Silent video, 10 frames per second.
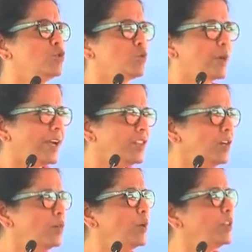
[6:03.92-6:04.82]

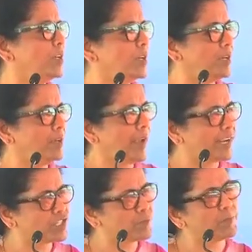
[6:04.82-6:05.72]
together with the
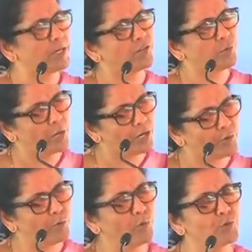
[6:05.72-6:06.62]
expert
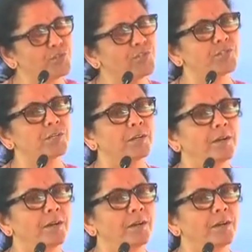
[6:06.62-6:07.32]
workforces,